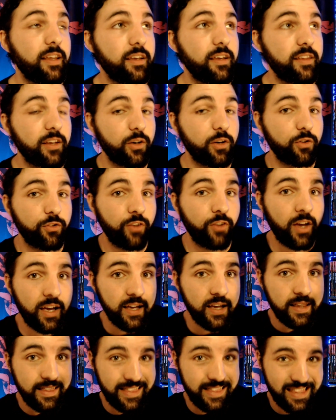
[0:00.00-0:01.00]
There's
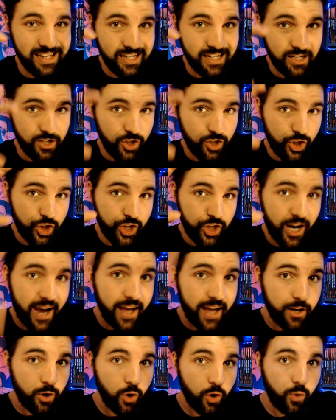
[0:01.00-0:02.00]
the
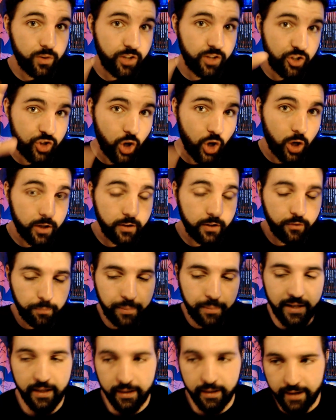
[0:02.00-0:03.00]
shadow, the darkness
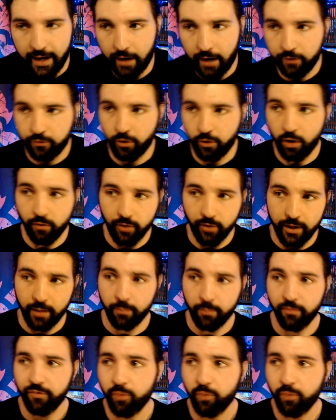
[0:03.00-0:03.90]
being cast over him.